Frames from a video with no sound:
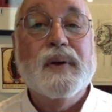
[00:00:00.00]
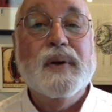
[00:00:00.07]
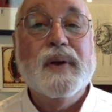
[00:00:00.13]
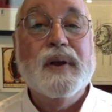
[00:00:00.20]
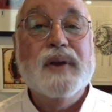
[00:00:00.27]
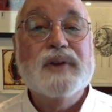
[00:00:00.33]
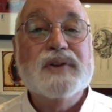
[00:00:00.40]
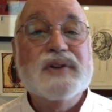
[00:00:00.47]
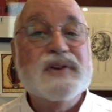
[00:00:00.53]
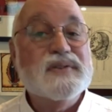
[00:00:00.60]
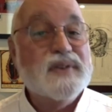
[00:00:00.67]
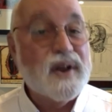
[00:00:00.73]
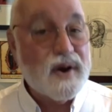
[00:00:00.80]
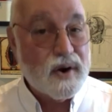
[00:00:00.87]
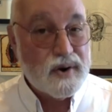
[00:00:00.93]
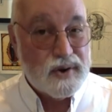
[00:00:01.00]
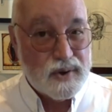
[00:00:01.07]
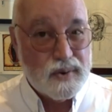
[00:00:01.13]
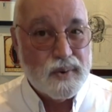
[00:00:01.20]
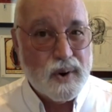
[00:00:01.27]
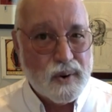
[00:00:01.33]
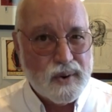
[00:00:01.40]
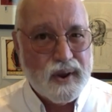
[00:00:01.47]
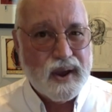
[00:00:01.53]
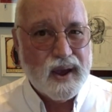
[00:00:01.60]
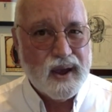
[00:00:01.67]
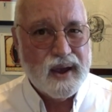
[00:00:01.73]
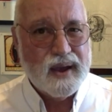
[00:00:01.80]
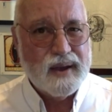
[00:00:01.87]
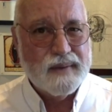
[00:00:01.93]
And she said, "Are you
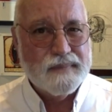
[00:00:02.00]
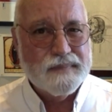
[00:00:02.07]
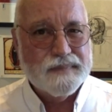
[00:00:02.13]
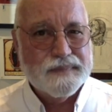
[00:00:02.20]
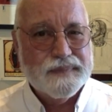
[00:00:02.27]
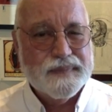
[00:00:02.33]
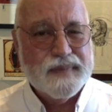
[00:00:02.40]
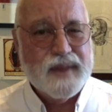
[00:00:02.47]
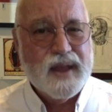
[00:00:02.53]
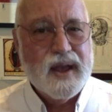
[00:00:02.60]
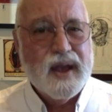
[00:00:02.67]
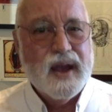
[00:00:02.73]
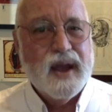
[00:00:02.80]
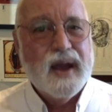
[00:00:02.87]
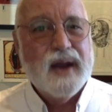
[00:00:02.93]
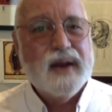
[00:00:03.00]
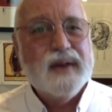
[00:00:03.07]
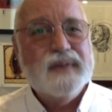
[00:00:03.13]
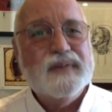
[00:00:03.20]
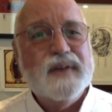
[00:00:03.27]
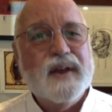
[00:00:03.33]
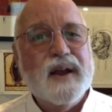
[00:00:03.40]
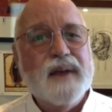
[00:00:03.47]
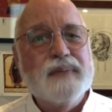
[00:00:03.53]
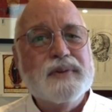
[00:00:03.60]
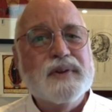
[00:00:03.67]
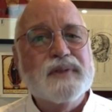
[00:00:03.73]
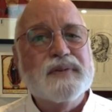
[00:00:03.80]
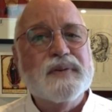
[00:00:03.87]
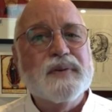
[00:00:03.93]
okay?" And he said, I'm just